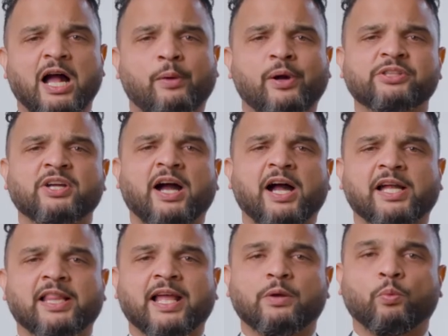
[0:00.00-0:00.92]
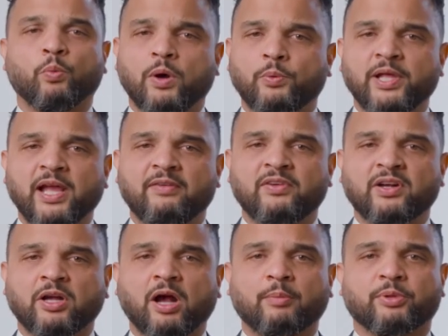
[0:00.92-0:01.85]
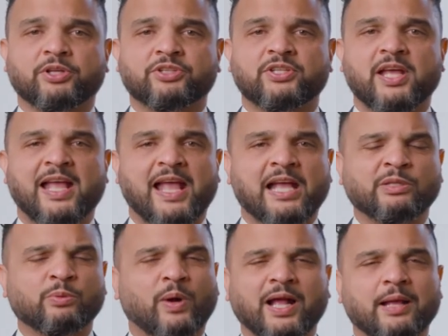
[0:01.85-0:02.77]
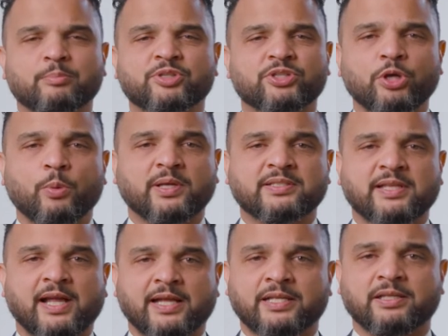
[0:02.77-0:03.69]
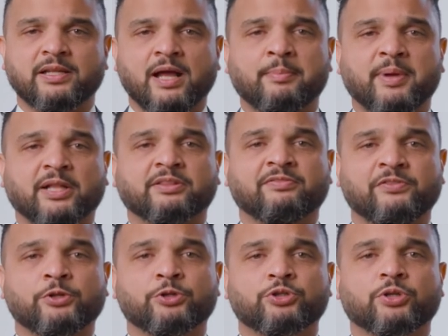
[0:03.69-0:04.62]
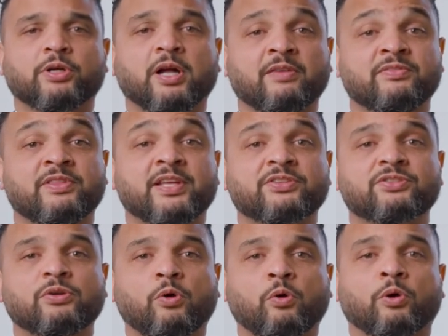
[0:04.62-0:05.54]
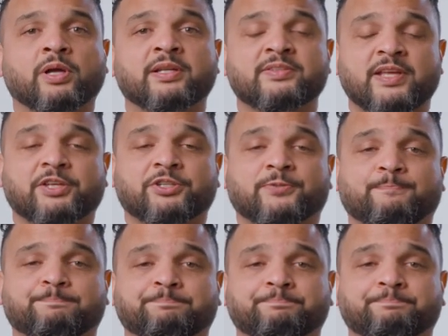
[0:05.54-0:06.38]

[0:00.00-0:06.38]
I want to highlight what we have accomplished and why I'm so excited about the future of this organization.